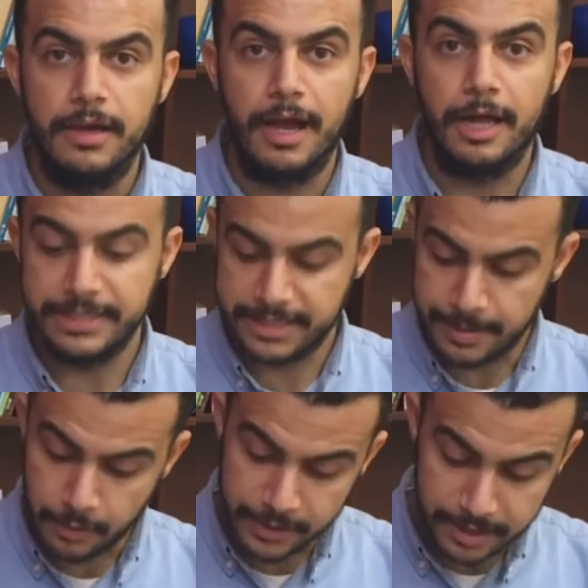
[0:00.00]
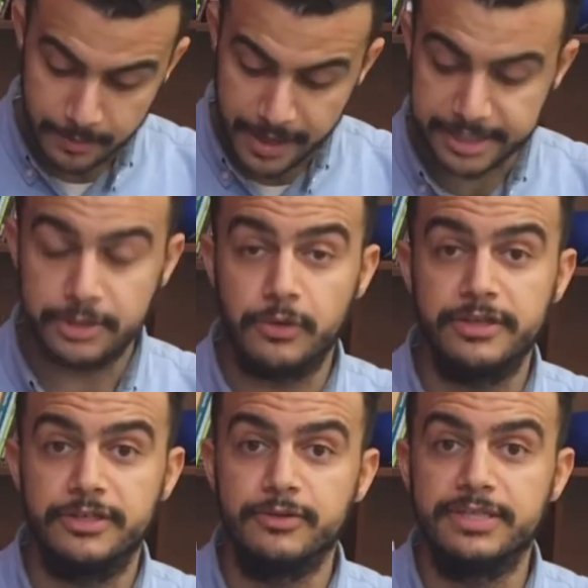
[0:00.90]
I'll be demoing the
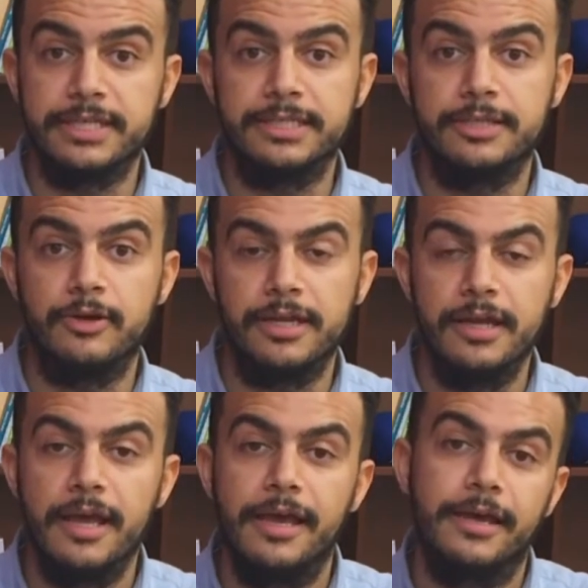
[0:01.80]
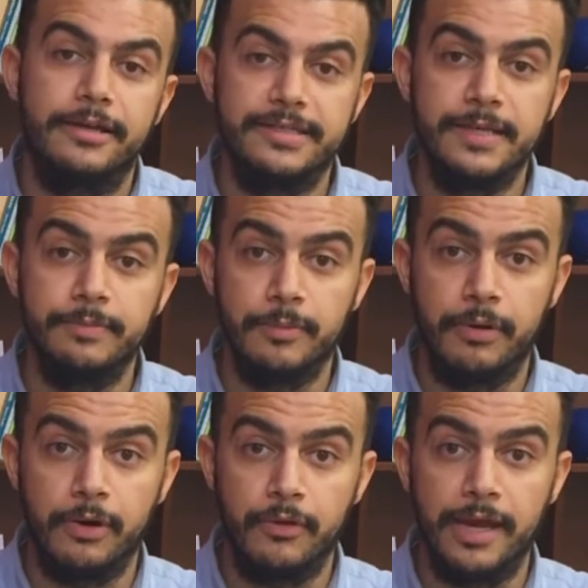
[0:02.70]
MAX32630 and a simple
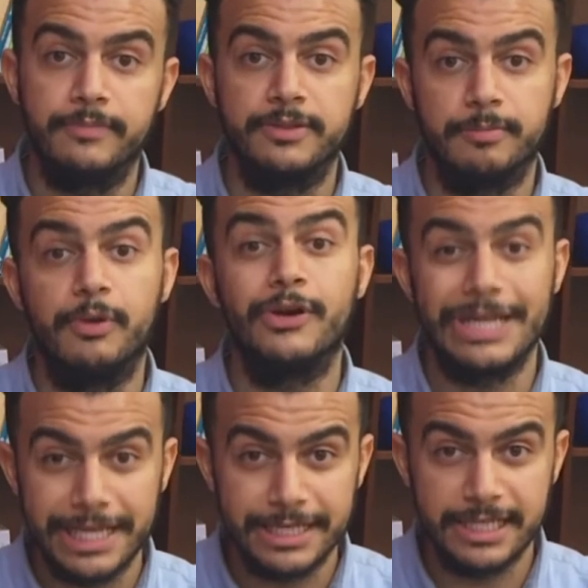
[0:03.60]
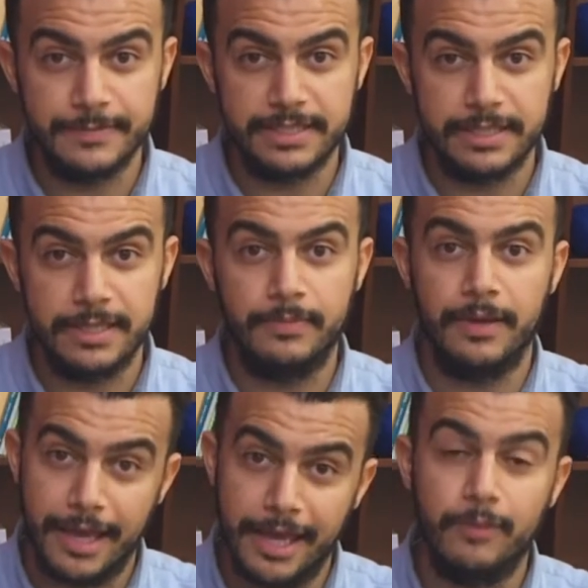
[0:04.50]
program to put it in deep sleep
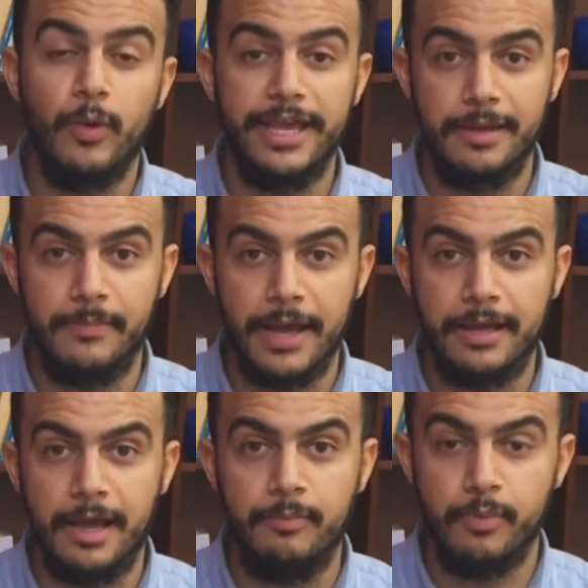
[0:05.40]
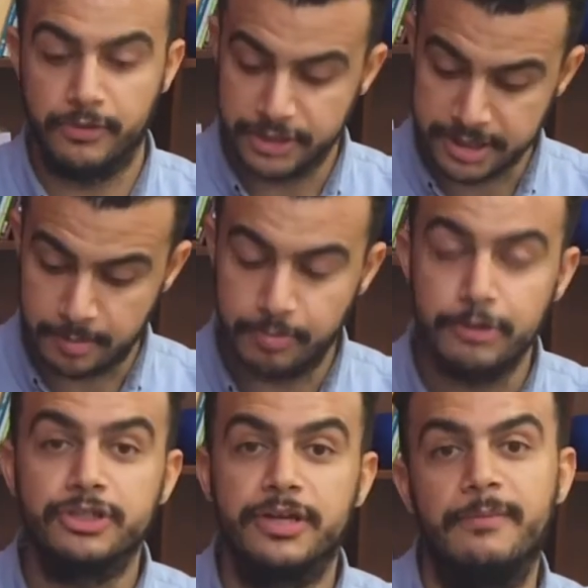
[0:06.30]
and wake it back up with just the
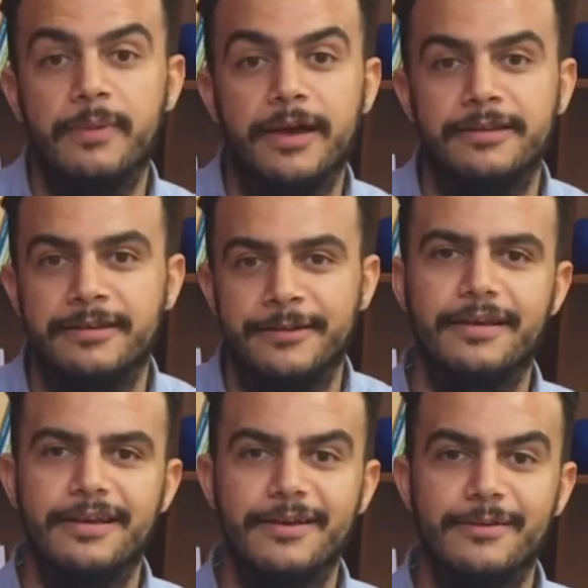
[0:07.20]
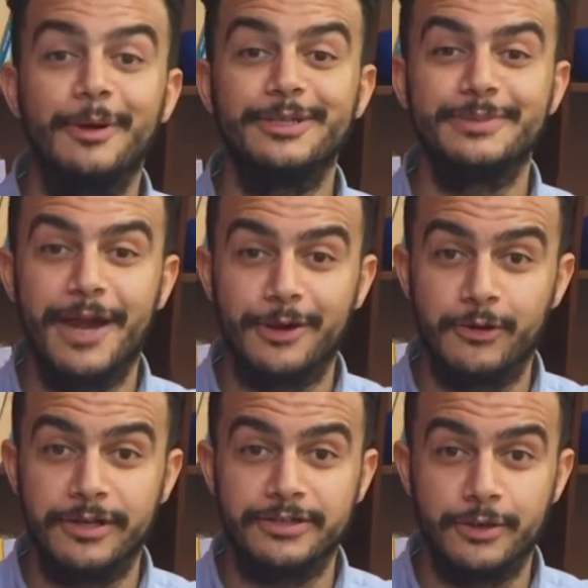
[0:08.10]
push of a button. Most
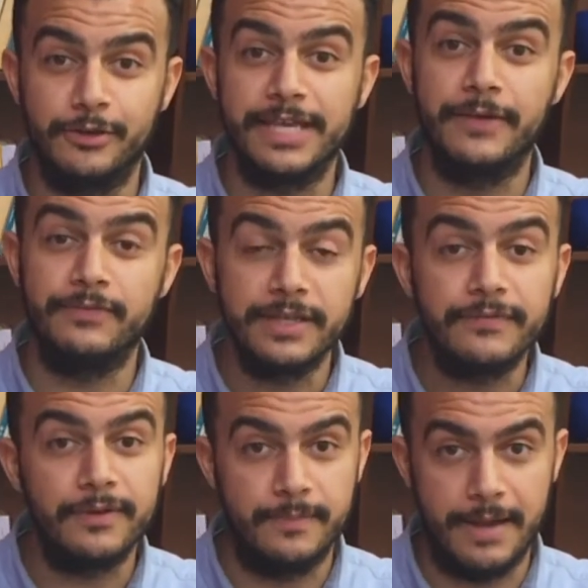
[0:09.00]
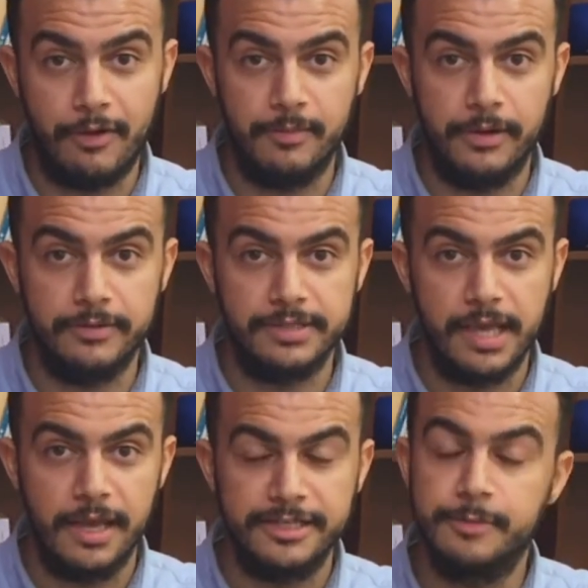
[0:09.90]
microcontrollers have different power modes
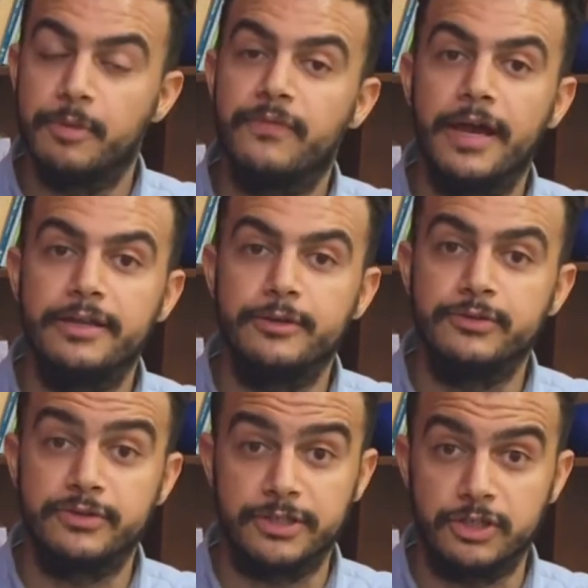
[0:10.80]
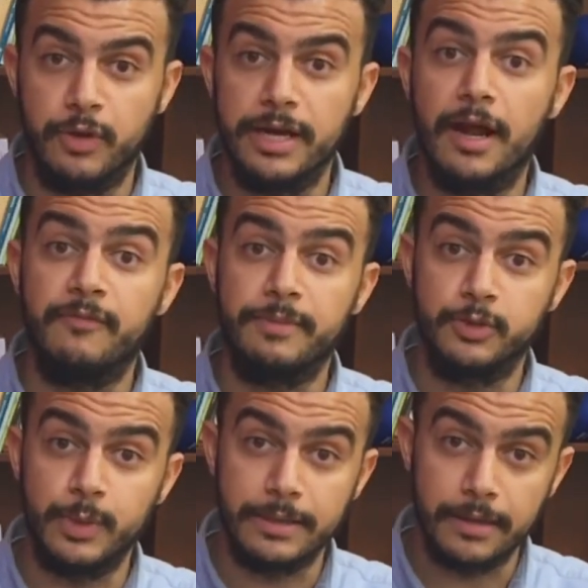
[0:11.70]
to provide users a trade-off
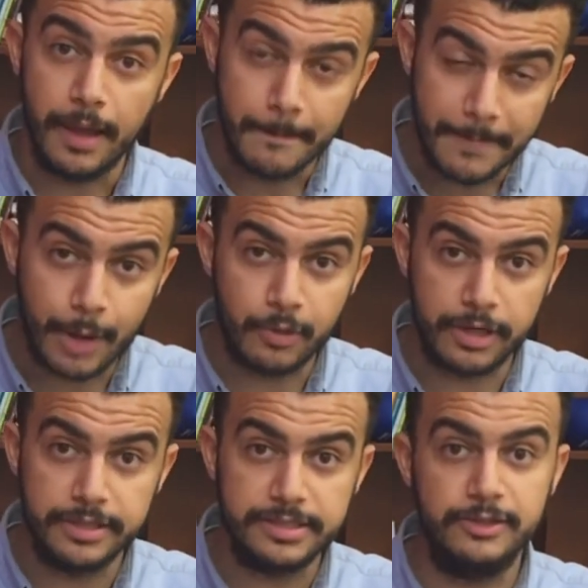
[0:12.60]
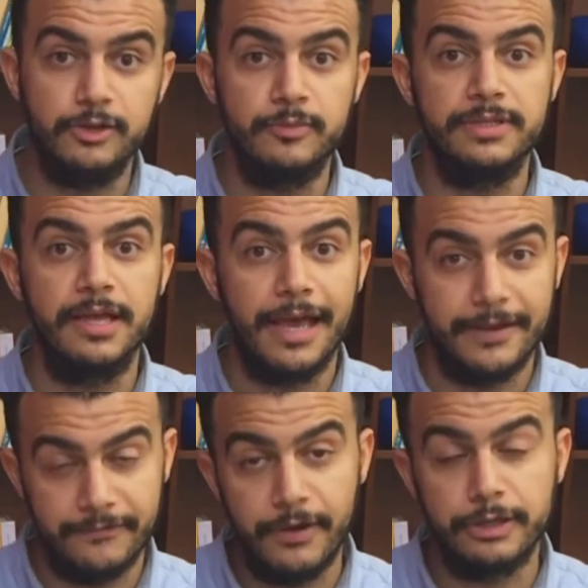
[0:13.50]
between power consumed
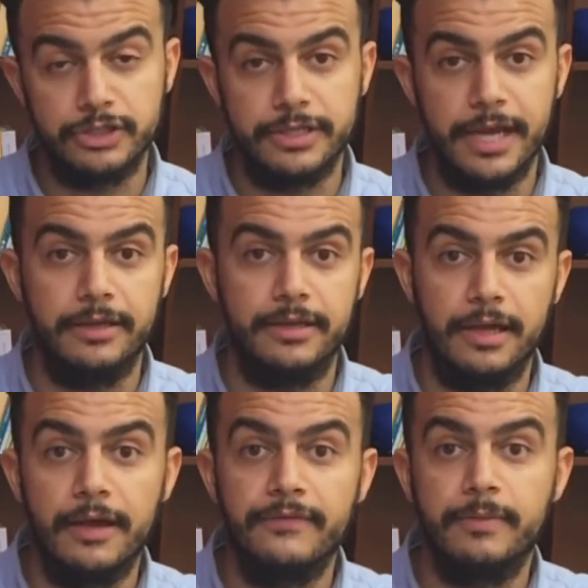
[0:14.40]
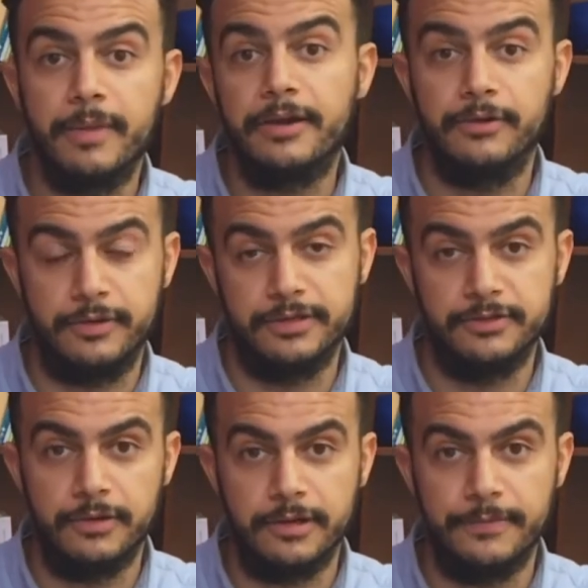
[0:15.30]
and functionality of the
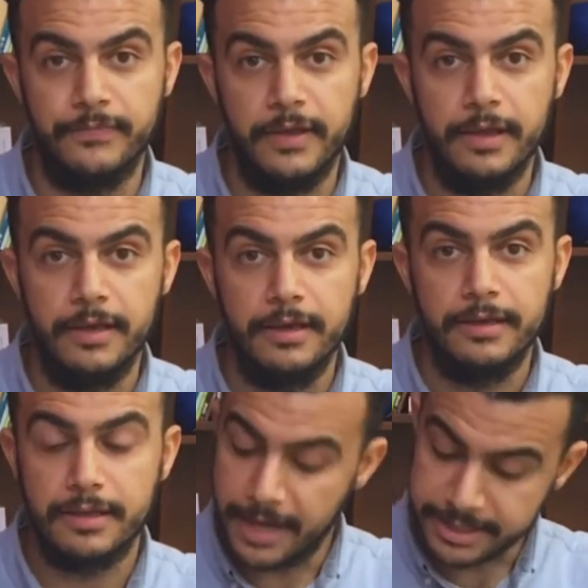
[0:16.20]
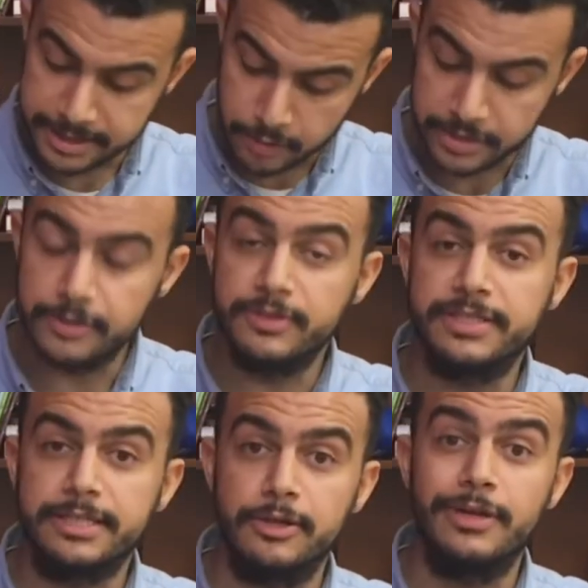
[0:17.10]
microcontroller. The Max
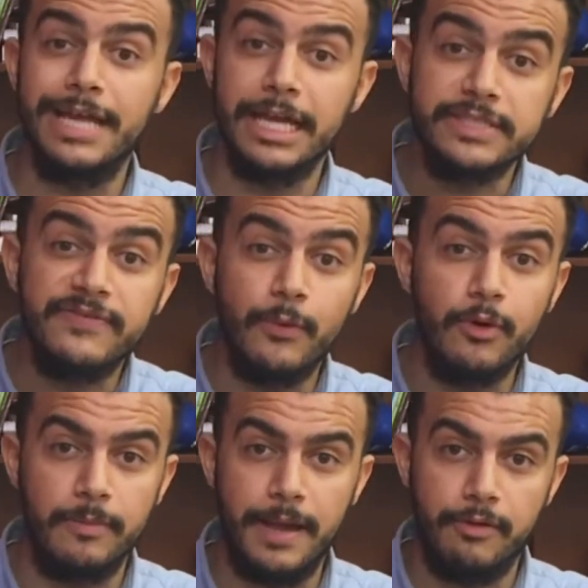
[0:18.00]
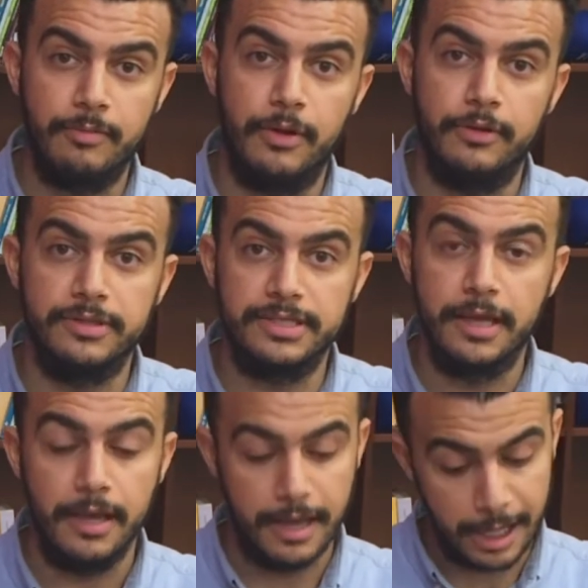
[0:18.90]
32630 has four power modes,
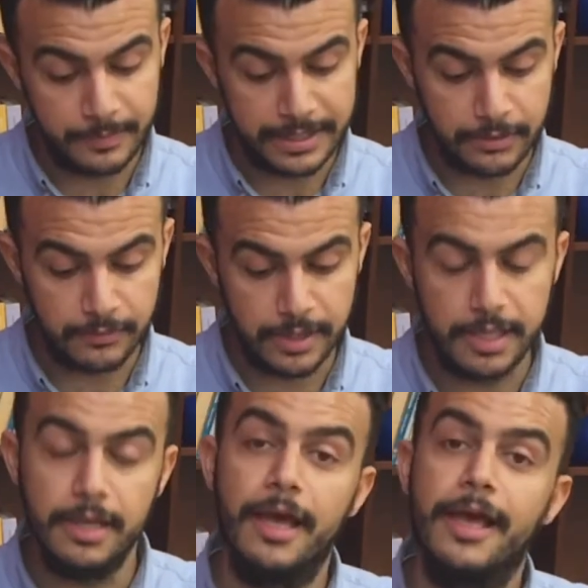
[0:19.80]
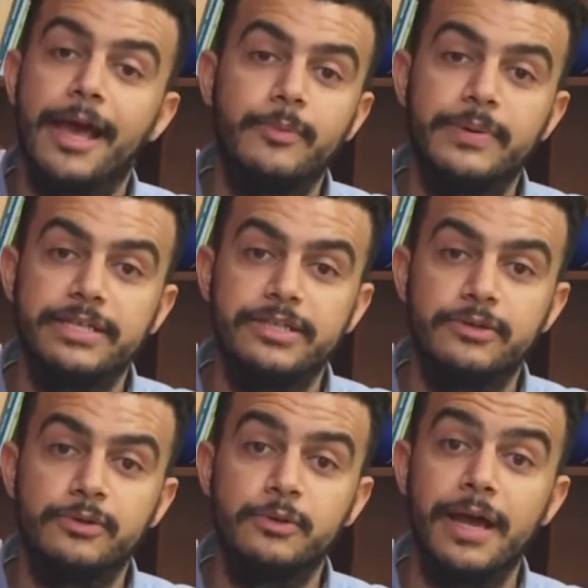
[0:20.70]
LP3,
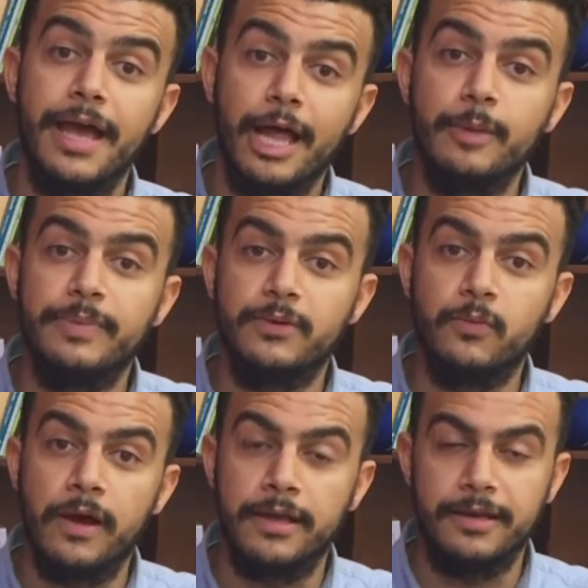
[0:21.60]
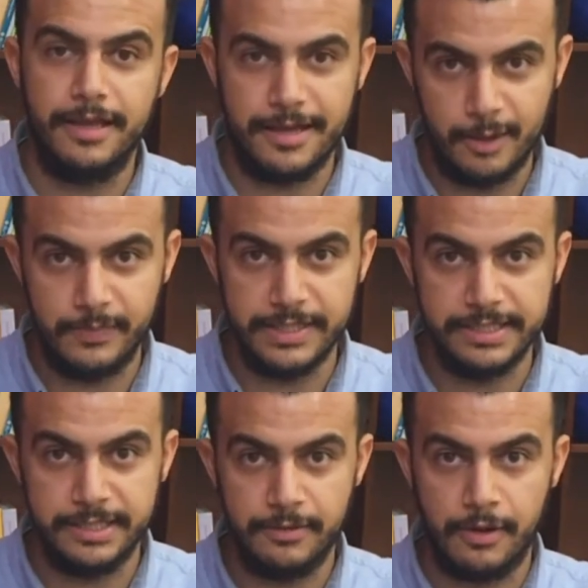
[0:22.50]
LP2, LP1, and
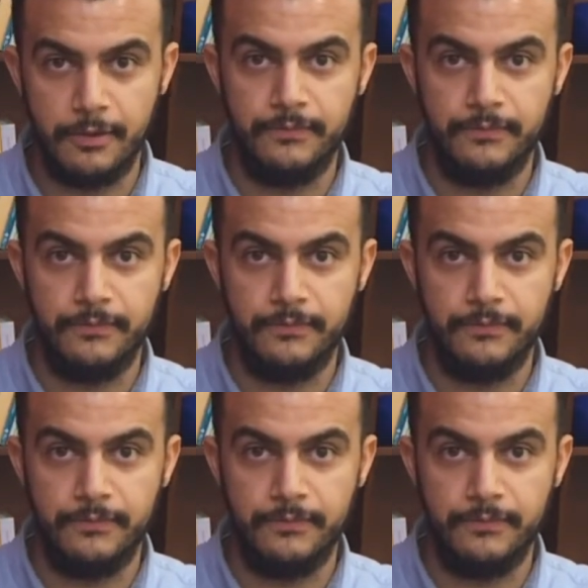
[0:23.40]
LP0.